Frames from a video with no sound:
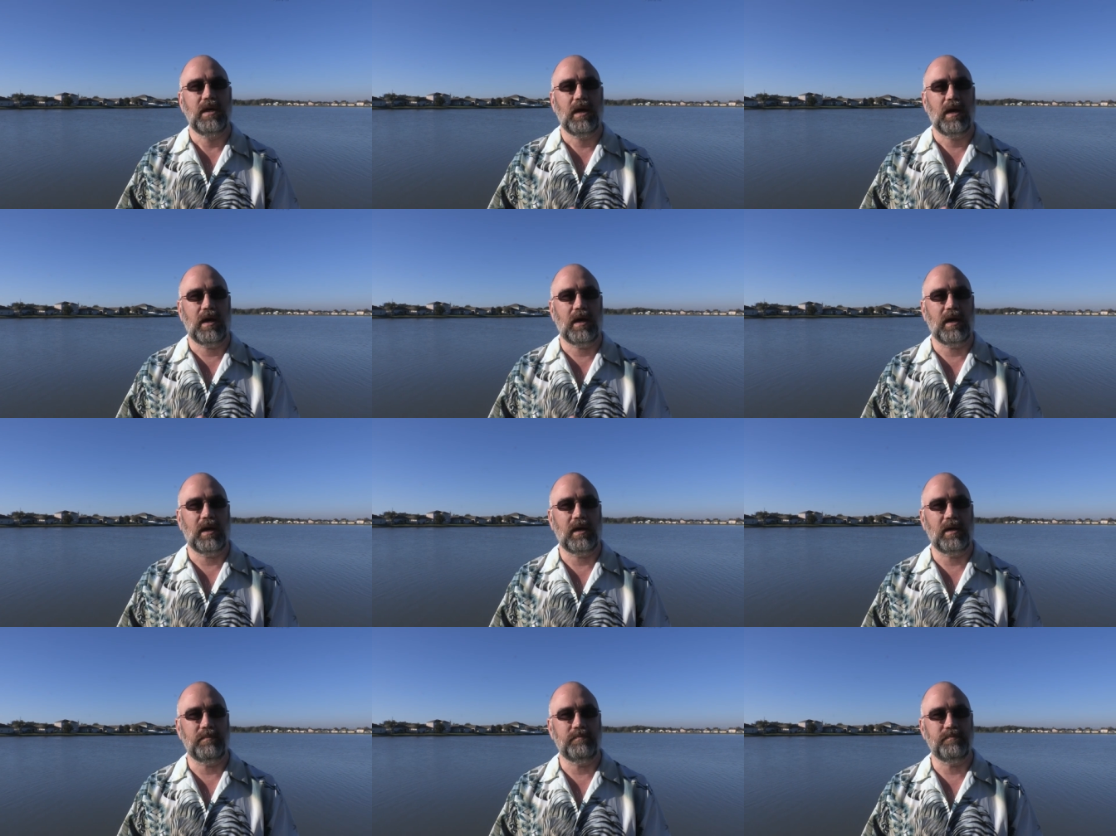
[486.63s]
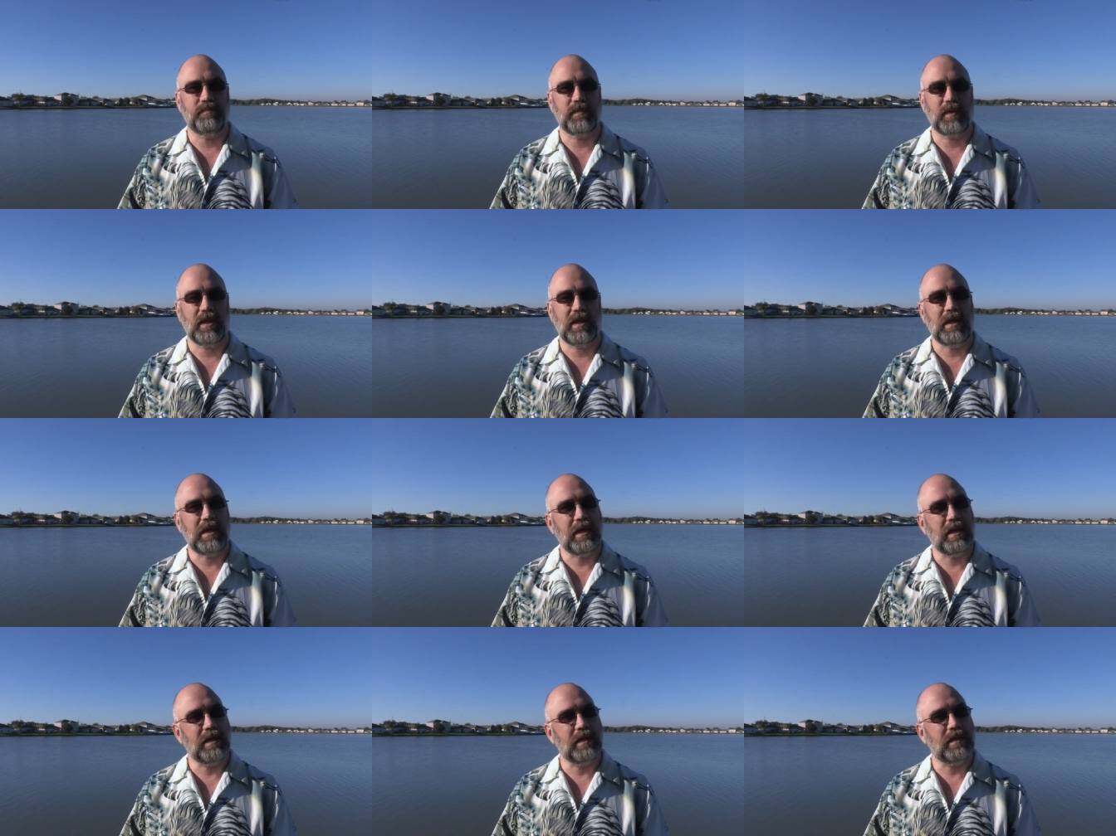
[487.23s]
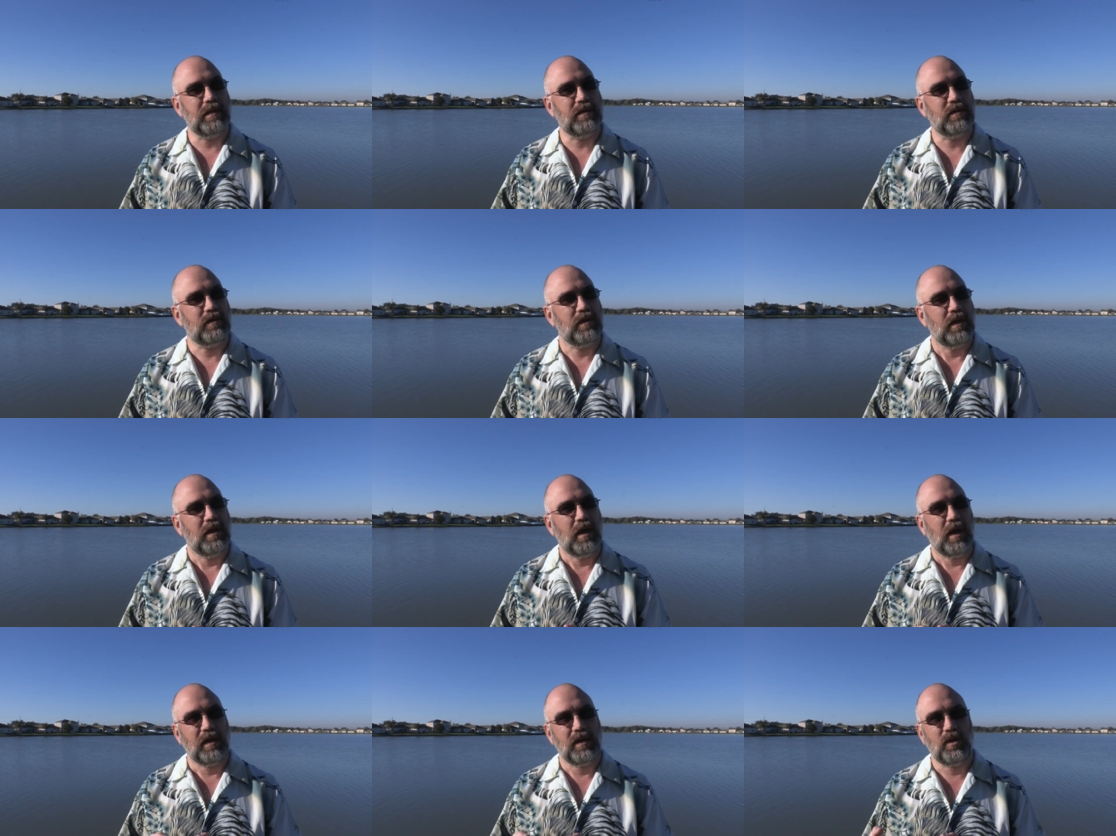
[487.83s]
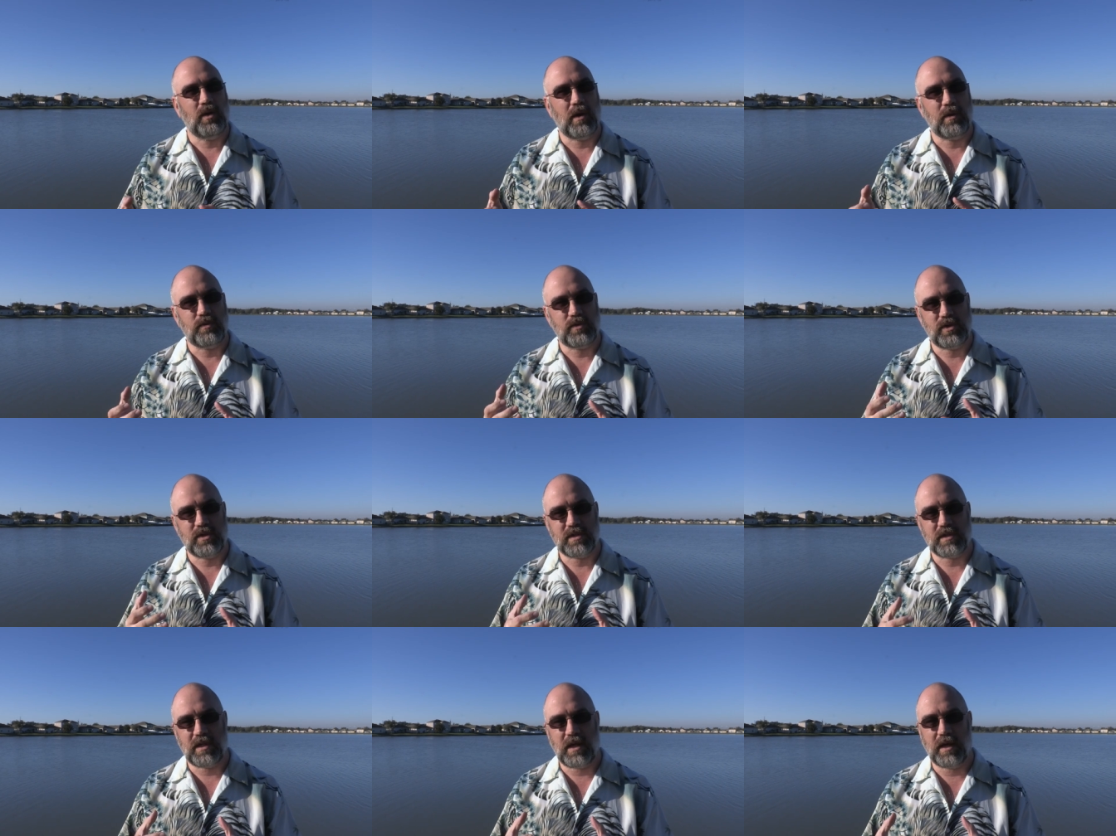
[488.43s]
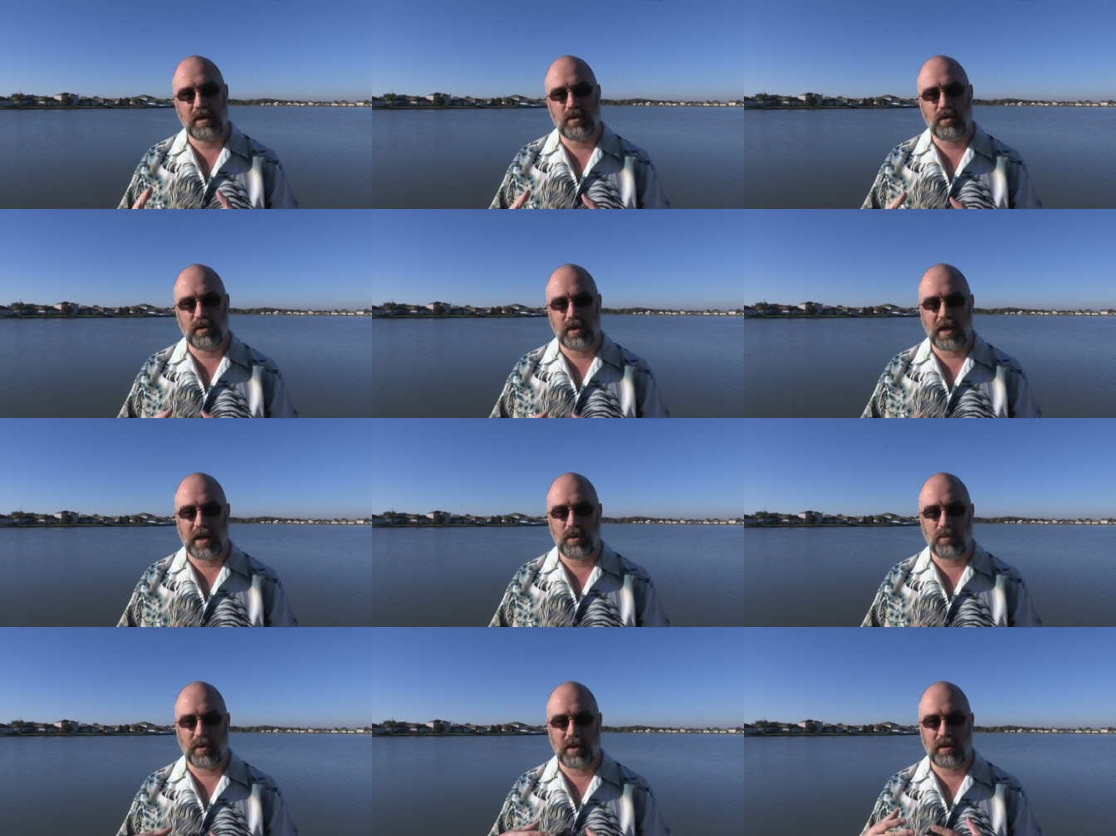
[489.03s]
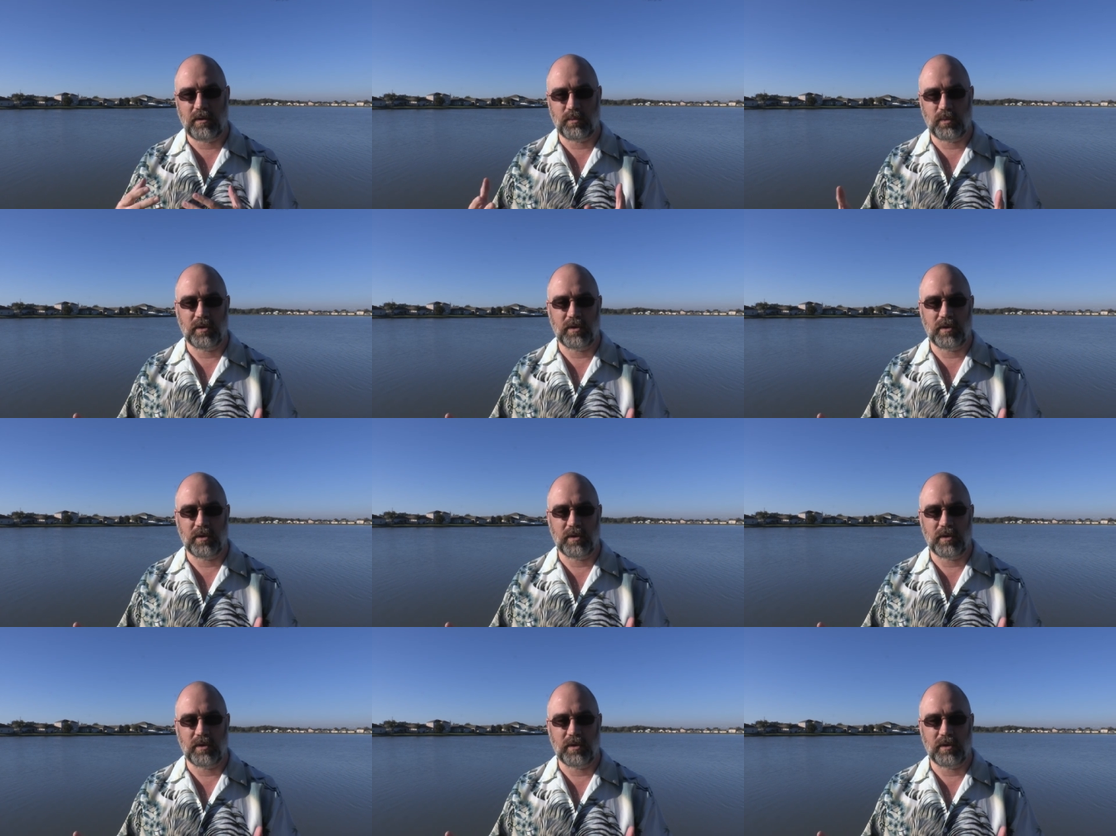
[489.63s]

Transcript: Um, and you know, I was just like, okay, well,